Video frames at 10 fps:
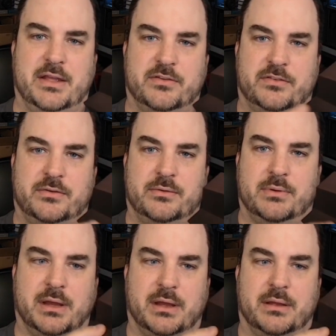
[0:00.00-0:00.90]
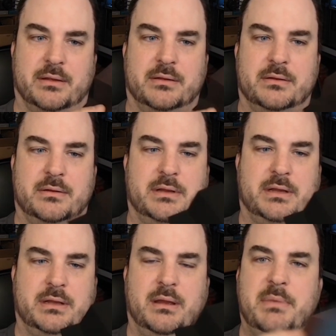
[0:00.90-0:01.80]
is to
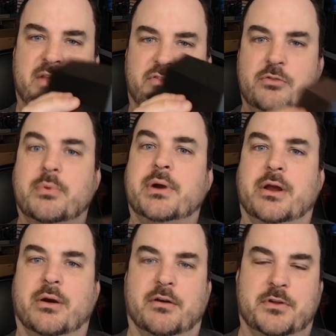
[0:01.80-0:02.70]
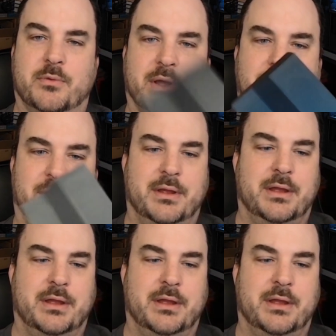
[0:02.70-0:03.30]
make a 2.0, if you will.